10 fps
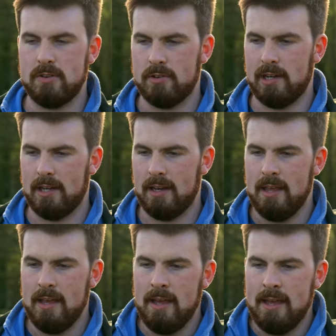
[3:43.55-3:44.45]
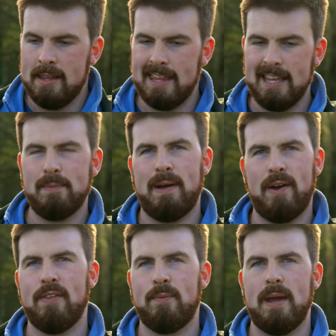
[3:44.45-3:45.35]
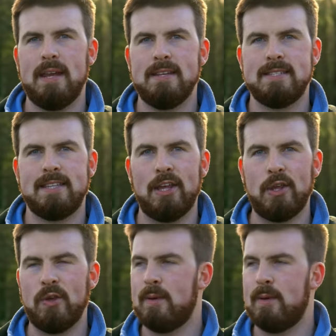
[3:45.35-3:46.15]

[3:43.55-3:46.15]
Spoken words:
growing, think about other ways that you